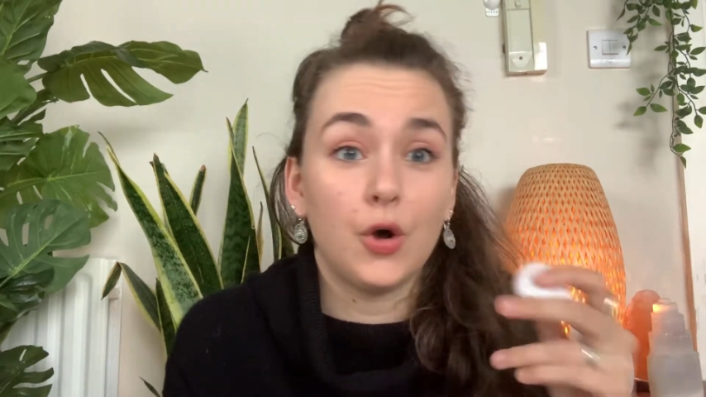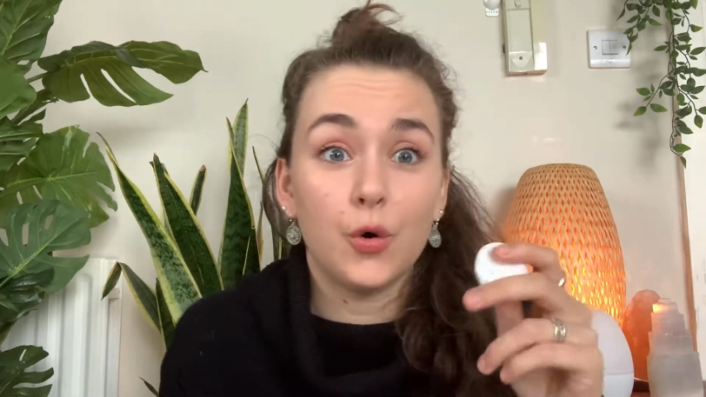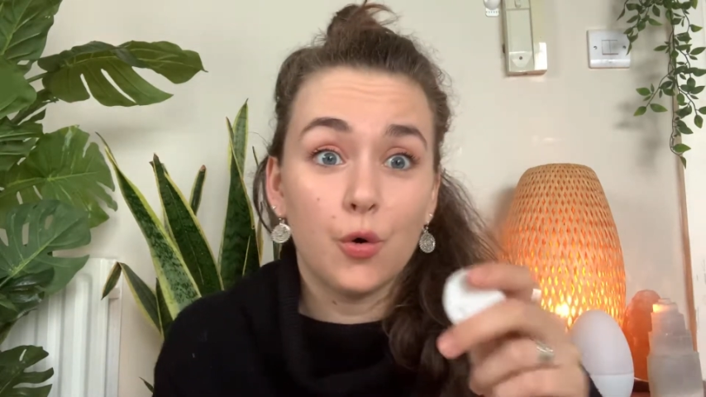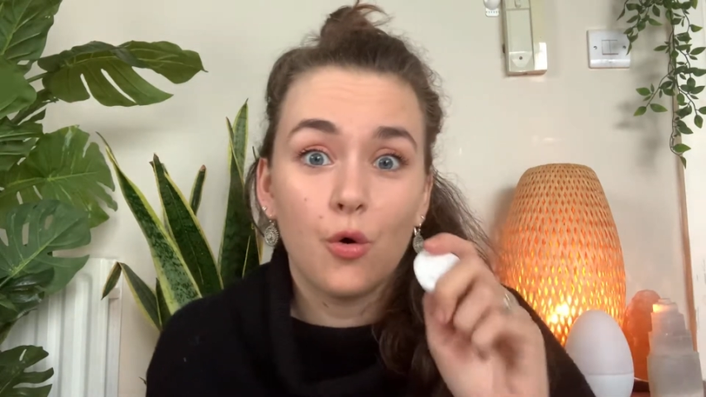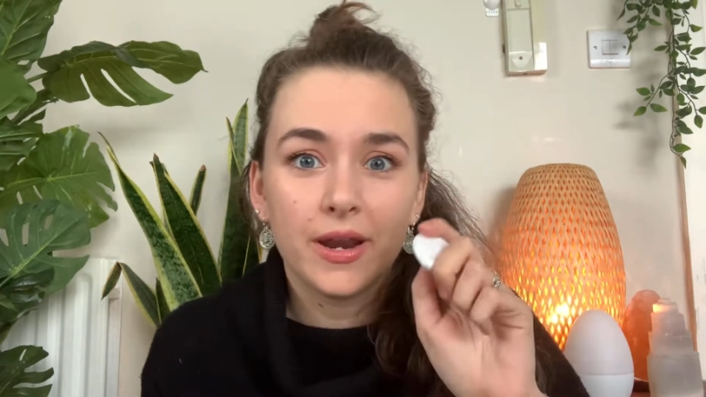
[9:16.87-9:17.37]

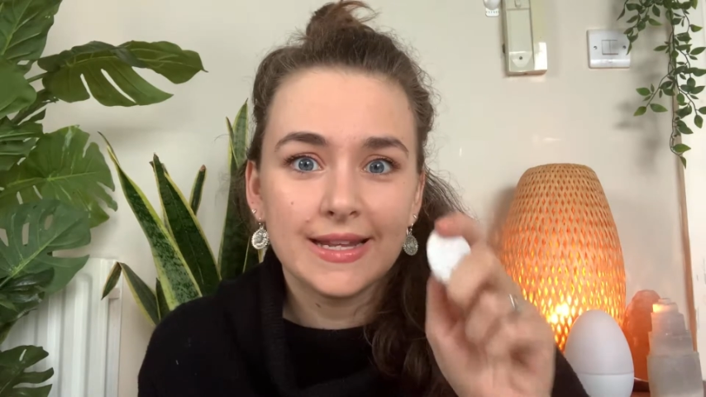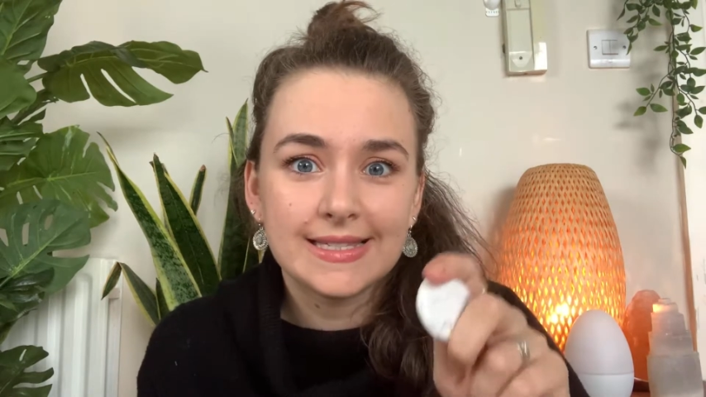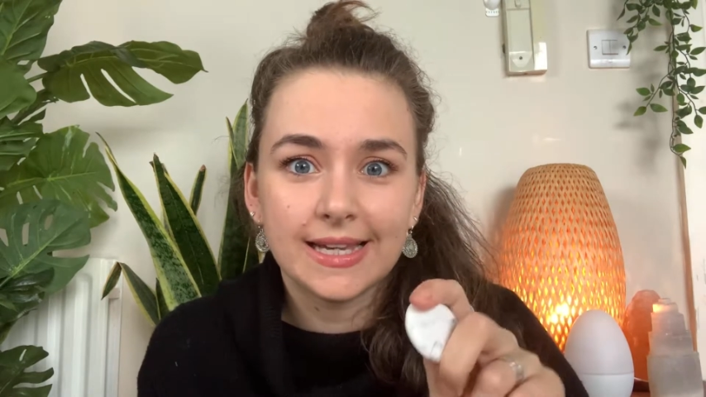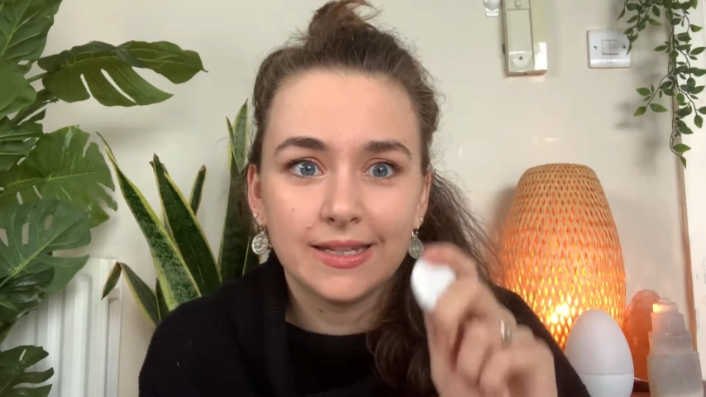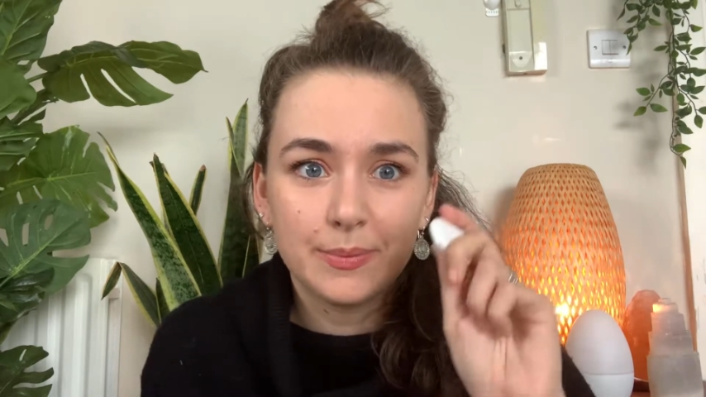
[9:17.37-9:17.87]
or
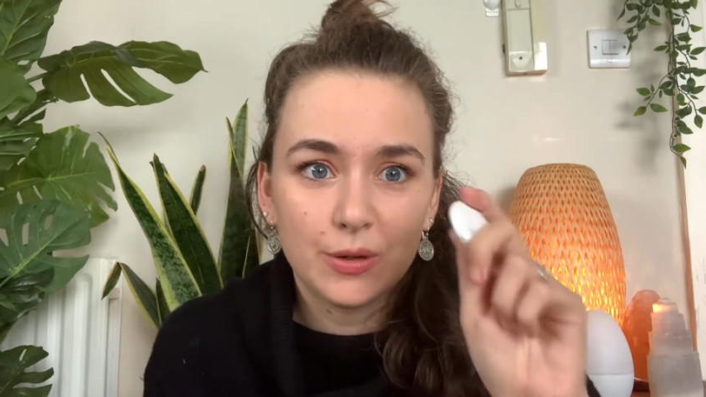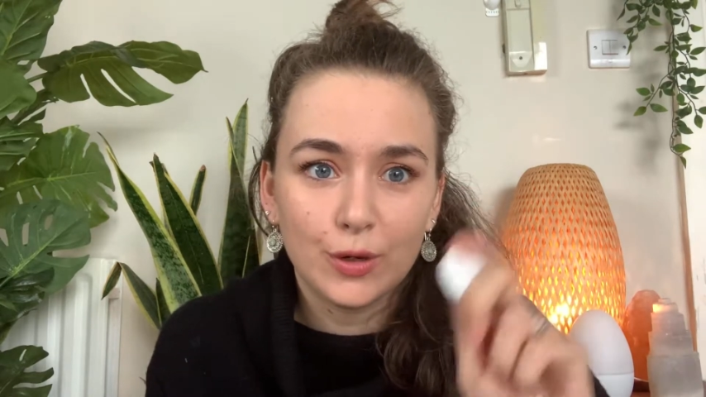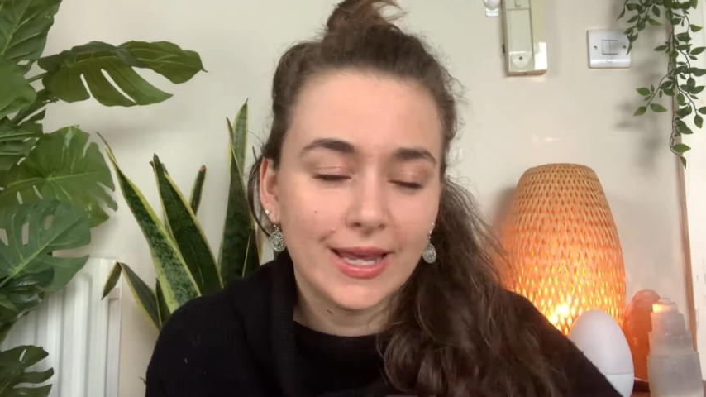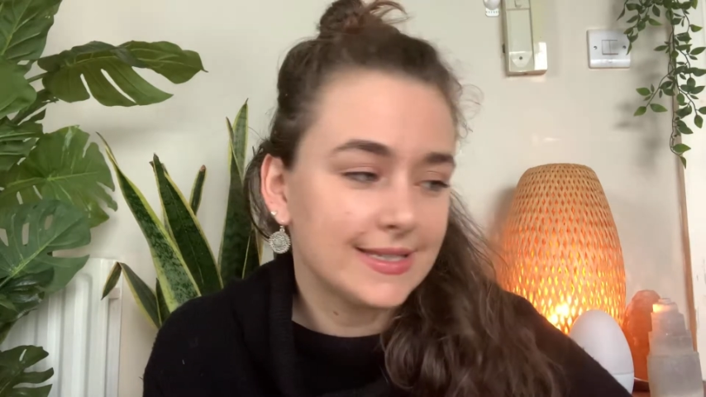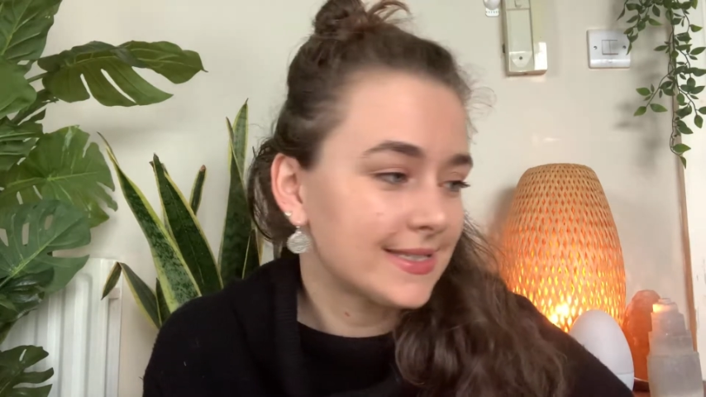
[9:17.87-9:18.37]
inside the
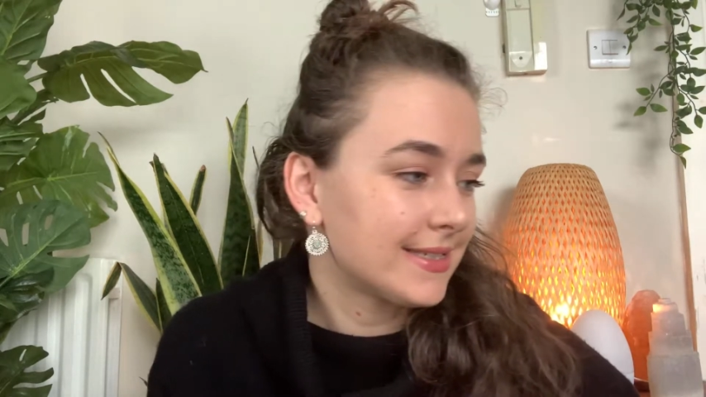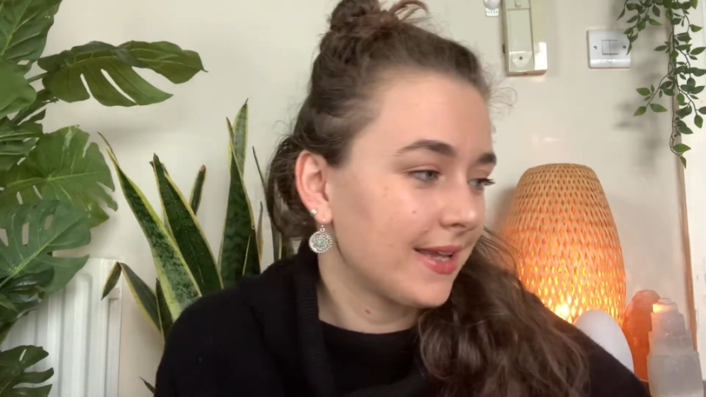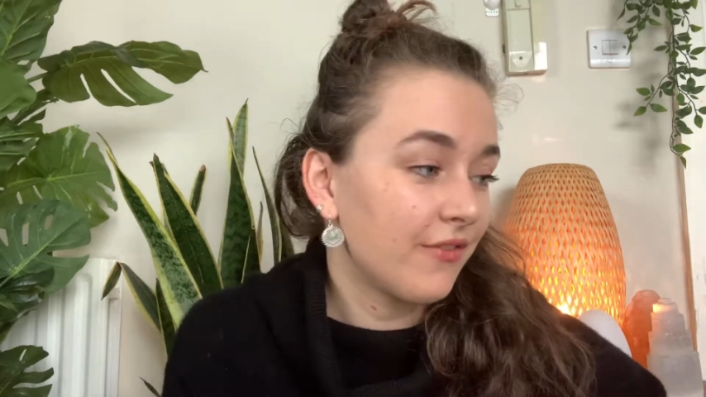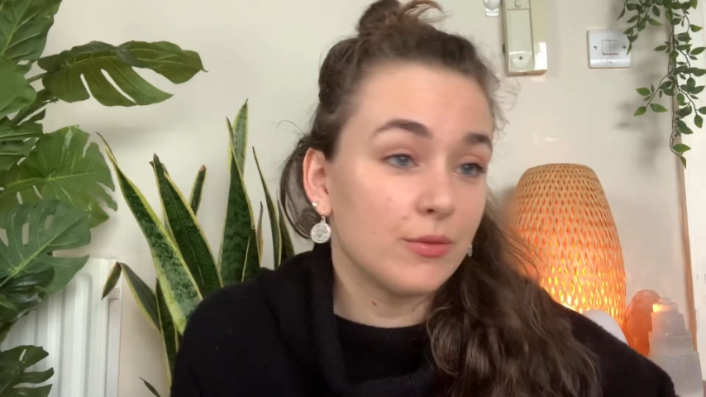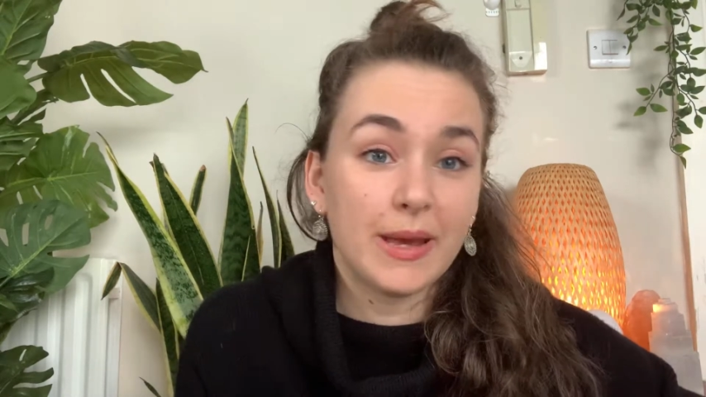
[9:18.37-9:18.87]
pillowcase.
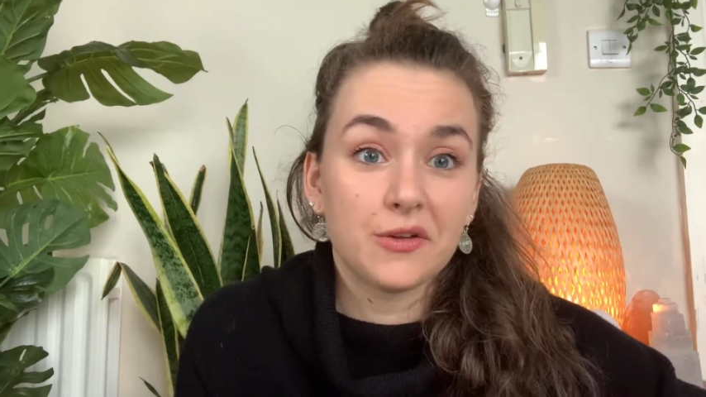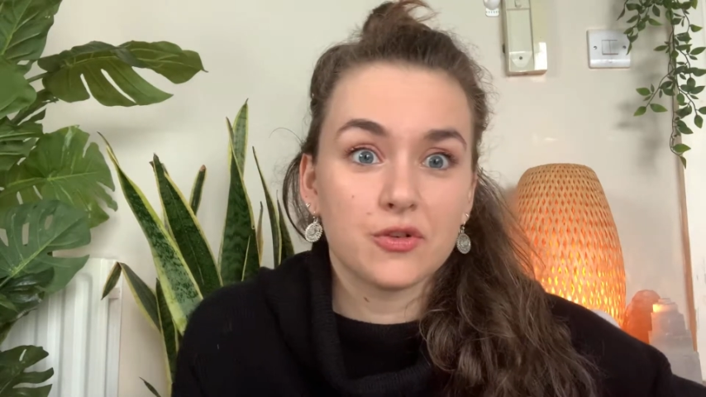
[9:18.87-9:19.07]
Even better,